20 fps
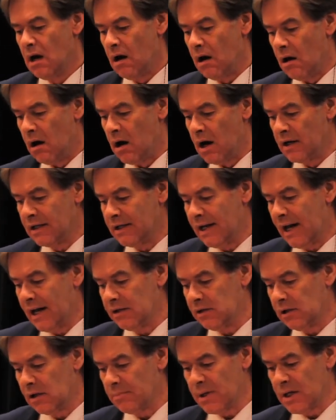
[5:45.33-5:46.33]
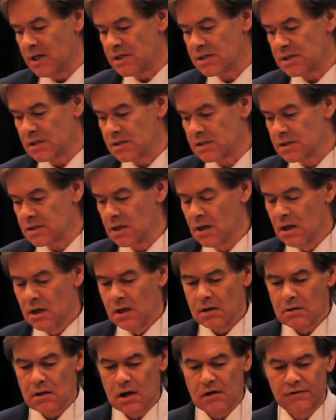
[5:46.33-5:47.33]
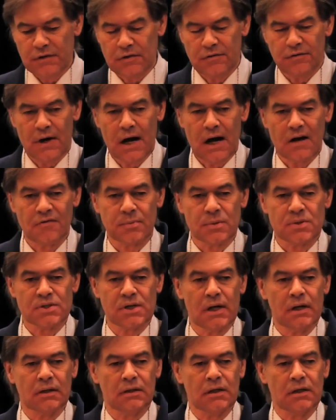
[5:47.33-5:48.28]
on an annual basis, roughly 5%.